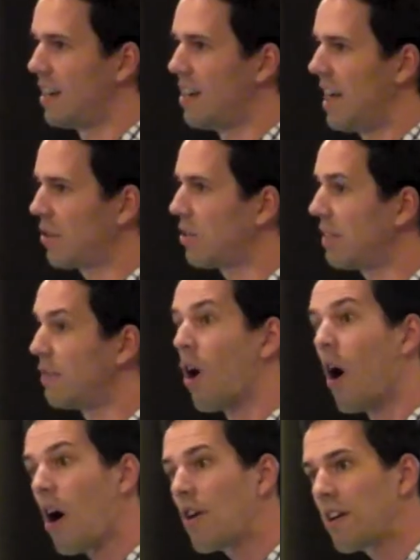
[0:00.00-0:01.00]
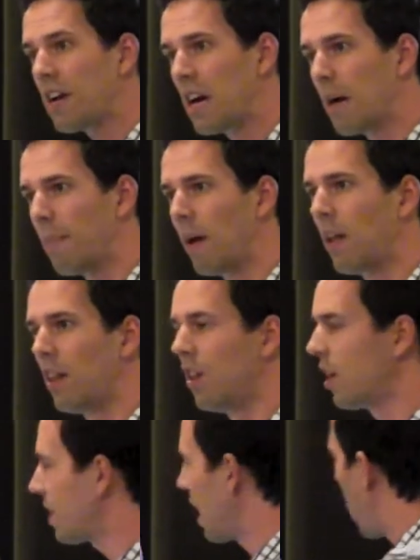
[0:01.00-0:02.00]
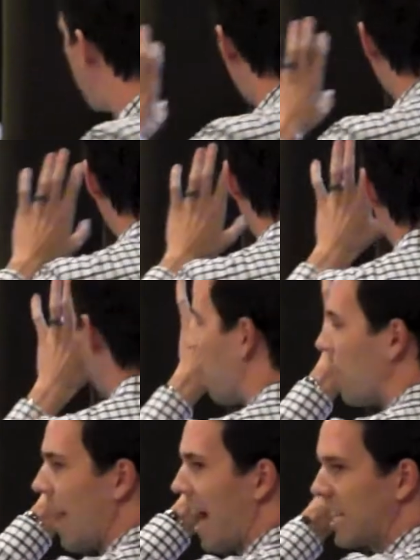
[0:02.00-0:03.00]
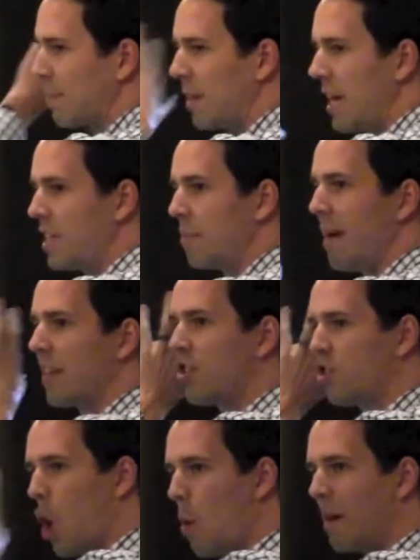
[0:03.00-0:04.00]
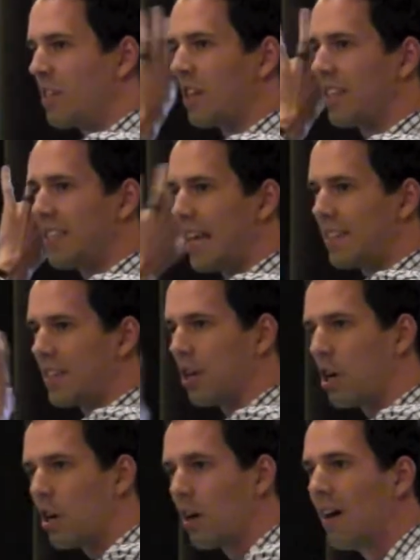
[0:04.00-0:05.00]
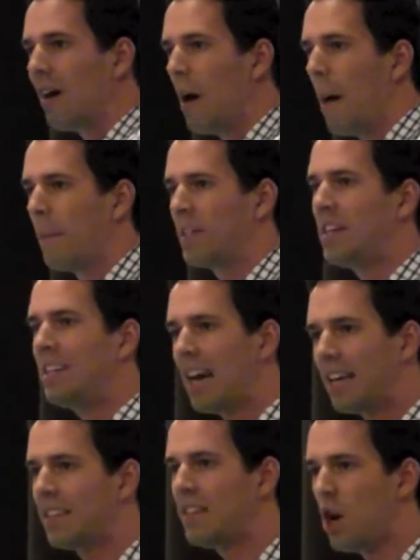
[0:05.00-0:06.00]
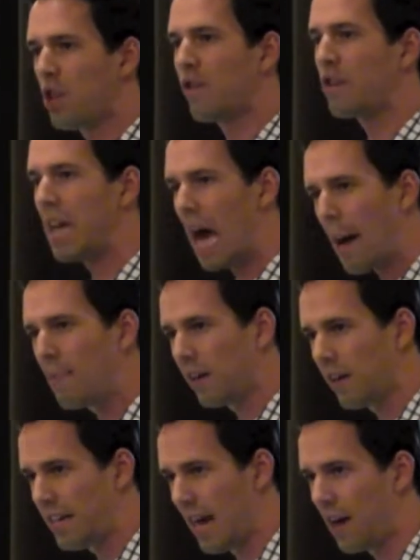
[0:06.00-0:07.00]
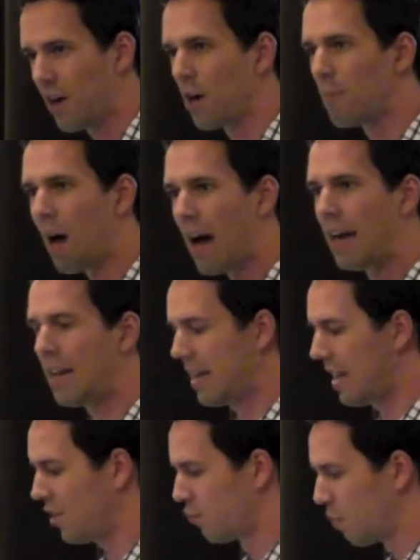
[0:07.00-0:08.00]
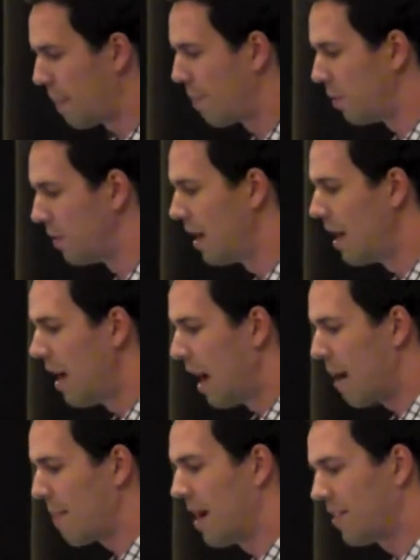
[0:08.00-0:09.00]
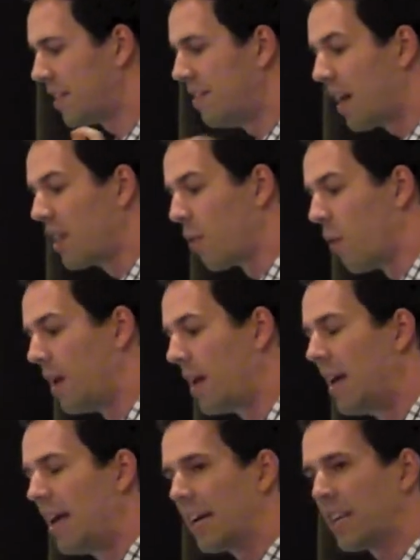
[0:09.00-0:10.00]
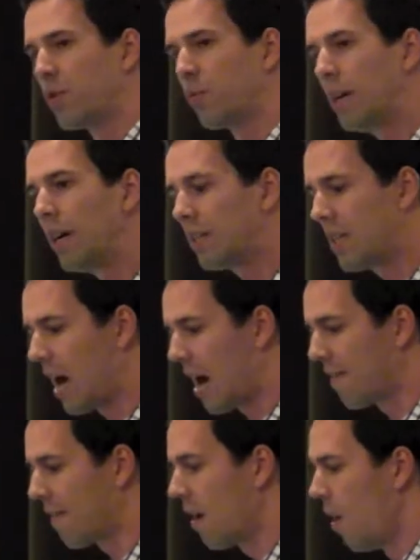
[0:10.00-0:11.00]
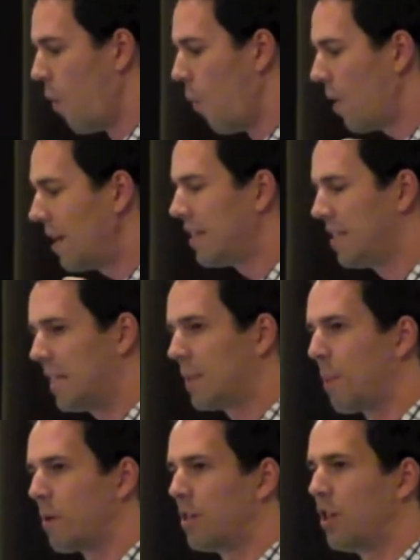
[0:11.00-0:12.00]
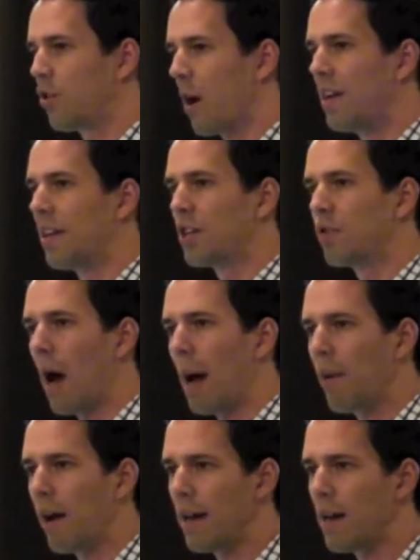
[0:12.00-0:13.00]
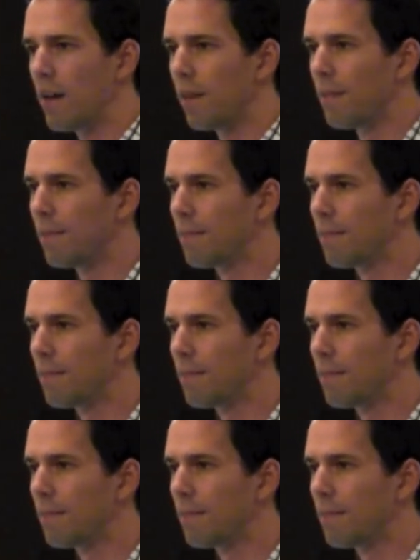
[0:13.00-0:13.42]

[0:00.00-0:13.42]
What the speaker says: Next one's even harder here, but look at that right there. And look at how her explanation makes so much sense to her, but she doesn't know the vocabulary yet. Her mind is rippled. Here's another one. Gets real tough. What is this person trying to describe right here?